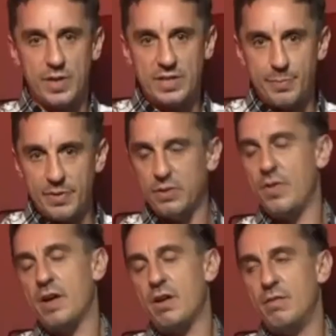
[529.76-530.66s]
We need to build on
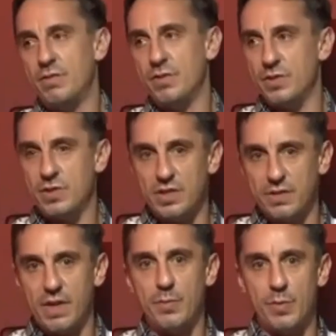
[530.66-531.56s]
that confidence and
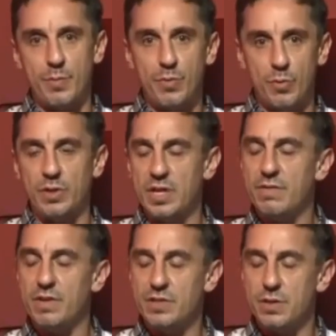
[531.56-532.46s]
develop them, put
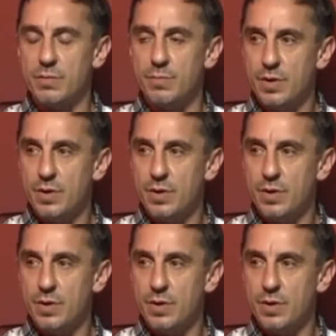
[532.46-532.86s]
belief into them.